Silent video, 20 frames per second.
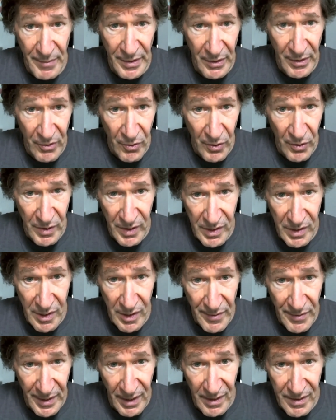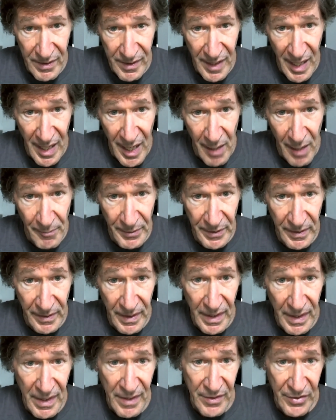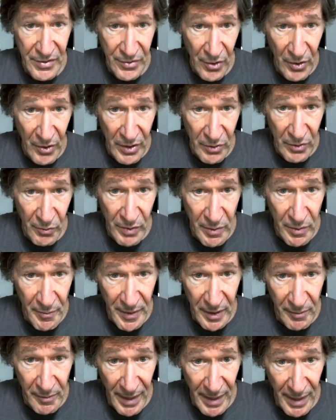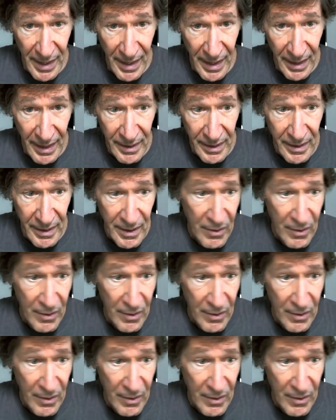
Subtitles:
that causes something else to happen. Started with the Big Bang.